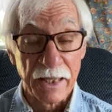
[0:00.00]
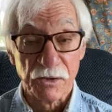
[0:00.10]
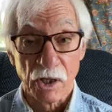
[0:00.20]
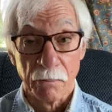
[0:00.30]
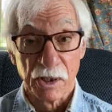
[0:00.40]
it
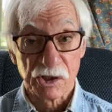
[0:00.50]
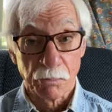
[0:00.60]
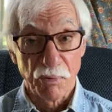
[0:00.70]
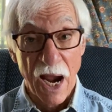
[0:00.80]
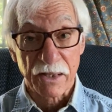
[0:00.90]
took a bunch
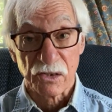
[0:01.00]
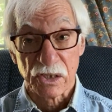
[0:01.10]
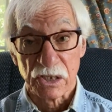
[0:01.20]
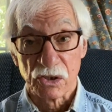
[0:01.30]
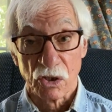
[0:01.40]
of
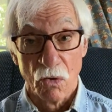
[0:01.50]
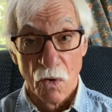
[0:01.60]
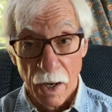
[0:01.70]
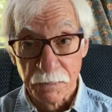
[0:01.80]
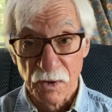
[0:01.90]
practices to go
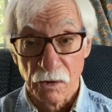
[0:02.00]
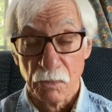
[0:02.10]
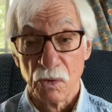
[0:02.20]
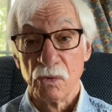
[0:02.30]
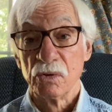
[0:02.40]
up to the
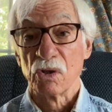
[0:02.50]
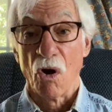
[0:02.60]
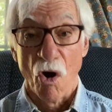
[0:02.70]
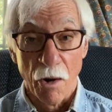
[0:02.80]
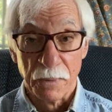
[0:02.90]
moon, to
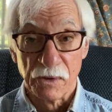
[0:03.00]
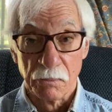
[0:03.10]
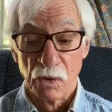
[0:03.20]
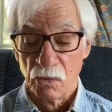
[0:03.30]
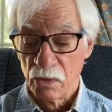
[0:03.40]
orbit the
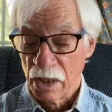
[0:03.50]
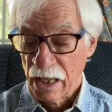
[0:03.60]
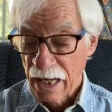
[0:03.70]
moon.